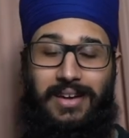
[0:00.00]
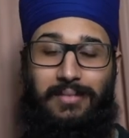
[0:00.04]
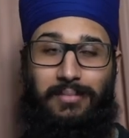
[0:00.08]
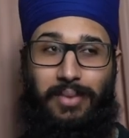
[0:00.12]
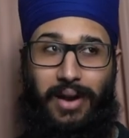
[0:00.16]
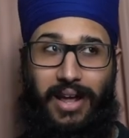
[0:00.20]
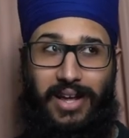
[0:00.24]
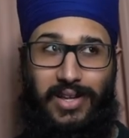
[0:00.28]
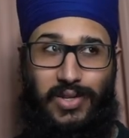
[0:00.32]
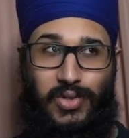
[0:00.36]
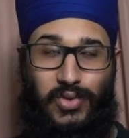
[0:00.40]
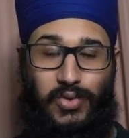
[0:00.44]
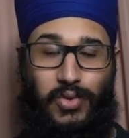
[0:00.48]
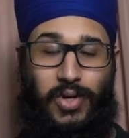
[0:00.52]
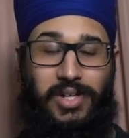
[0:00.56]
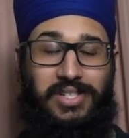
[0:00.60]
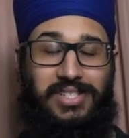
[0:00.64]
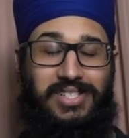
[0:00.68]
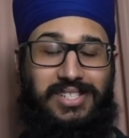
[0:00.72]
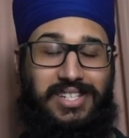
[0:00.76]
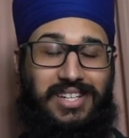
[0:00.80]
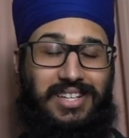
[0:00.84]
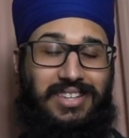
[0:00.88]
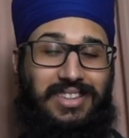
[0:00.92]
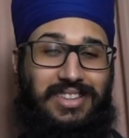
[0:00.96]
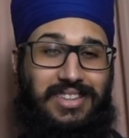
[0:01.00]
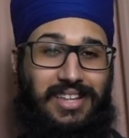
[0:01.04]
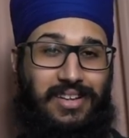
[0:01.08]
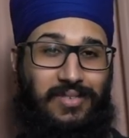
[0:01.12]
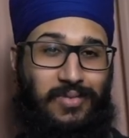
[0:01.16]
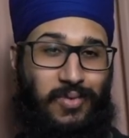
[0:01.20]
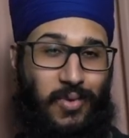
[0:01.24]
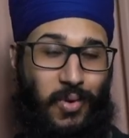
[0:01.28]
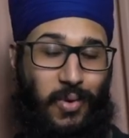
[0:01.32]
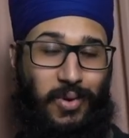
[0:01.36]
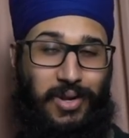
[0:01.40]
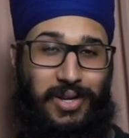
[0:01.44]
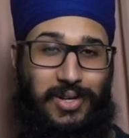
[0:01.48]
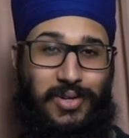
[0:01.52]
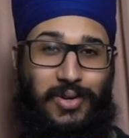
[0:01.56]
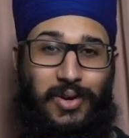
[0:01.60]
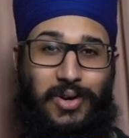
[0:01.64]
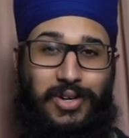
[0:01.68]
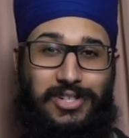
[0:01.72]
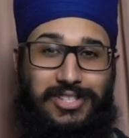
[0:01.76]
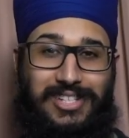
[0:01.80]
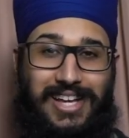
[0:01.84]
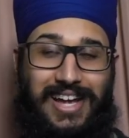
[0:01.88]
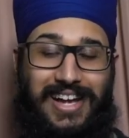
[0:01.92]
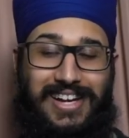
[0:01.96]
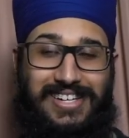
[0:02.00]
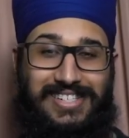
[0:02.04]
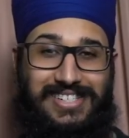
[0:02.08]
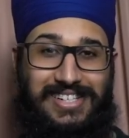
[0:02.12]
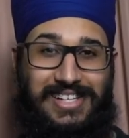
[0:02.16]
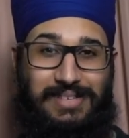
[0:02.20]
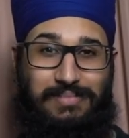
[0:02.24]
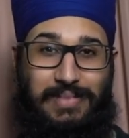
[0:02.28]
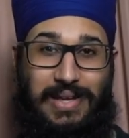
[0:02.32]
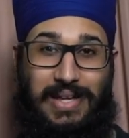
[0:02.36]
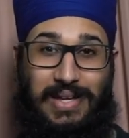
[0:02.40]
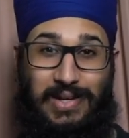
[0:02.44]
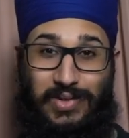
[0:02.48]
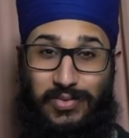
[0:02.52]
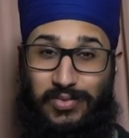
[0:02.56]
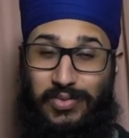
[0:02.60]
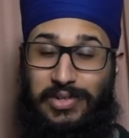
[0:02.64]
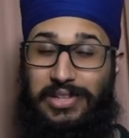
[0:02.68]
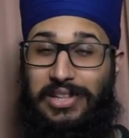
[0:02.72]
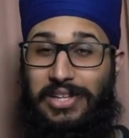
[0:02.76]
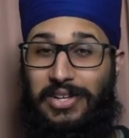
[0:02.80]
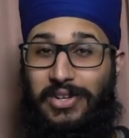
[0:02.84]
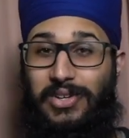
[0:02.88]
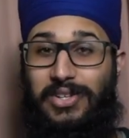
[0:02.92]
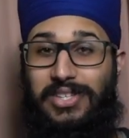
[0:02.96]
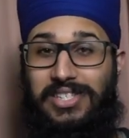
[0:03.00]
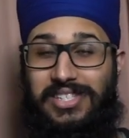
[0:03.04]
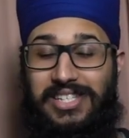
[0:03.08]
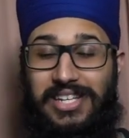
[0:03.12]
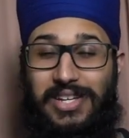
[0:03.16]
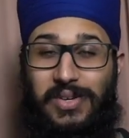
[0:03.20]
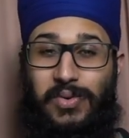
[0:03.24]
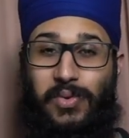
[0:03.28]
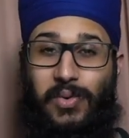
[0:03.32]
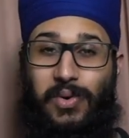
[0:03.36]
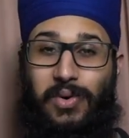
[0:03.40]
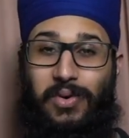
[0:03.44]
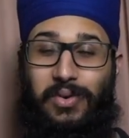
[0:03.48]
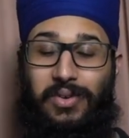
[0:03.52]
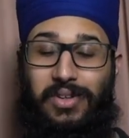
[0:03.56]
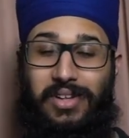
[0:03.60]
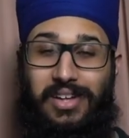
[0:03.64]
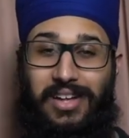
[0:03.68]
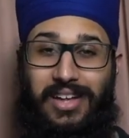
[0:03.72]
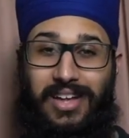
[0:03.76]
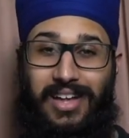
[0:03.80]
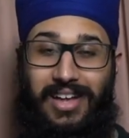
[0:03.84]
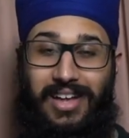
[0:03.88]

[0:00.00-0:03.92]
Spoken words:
But I trusted the Naughty Dog to actually make a really good sequel.